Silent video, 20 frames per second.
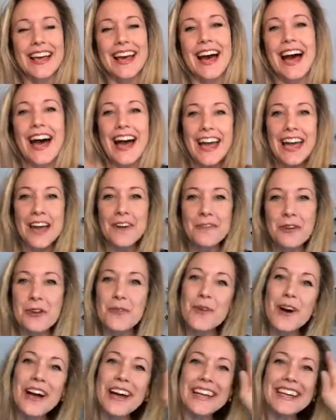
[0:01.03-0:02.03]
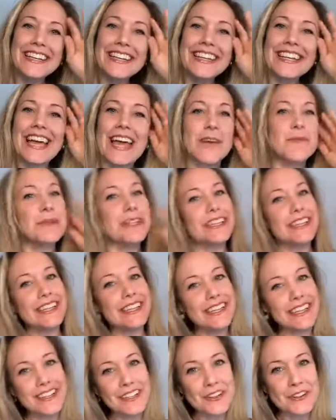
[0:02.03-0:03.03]
Hi everyone, Emily
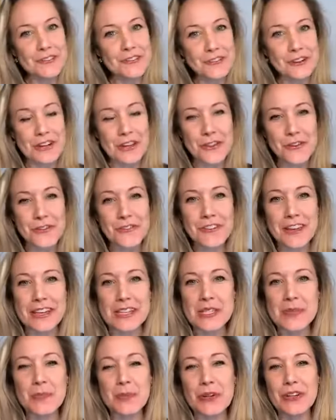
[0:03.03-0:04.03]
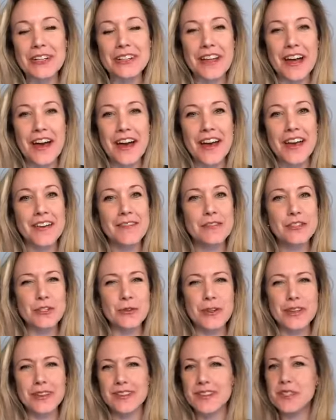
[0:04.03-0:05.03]
here for another Facebook Live,
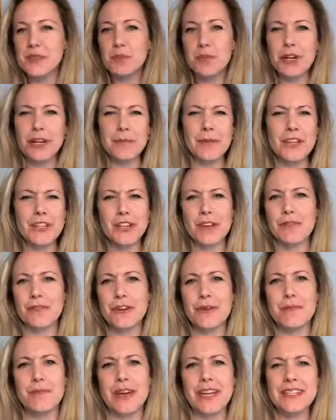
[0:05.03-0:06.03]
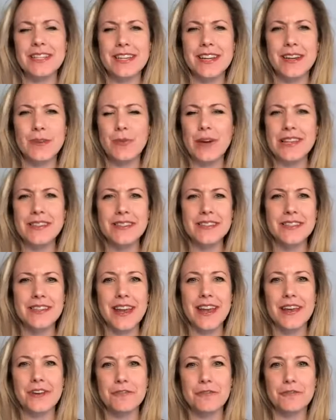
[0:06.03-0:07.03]
doing this pretty much every Monday,
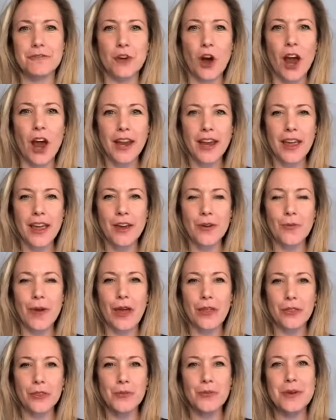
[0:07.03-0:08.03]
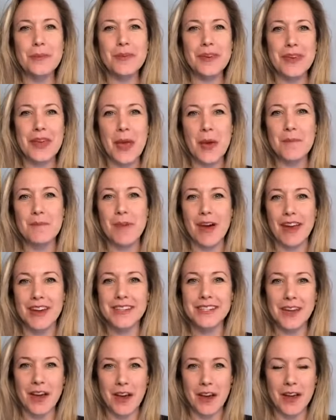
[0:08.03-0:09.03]
Wednesday, and Friday around 3 p.m. my
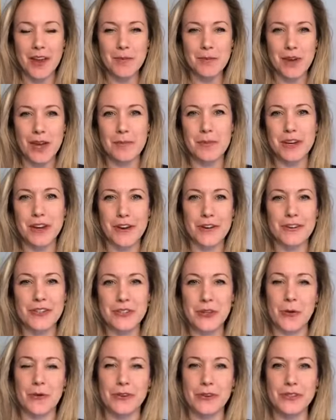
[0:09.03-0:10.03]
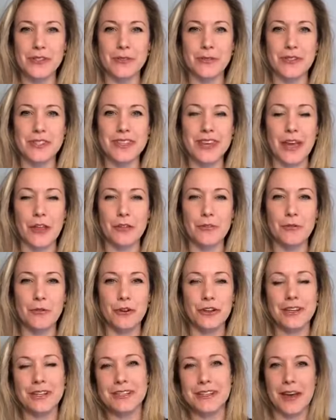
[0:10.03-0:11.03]
time. I'm in Arizona, so it's
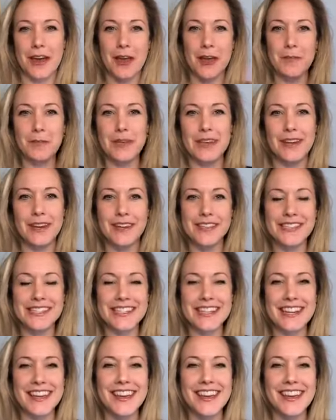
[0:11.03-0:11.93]
California time, PST.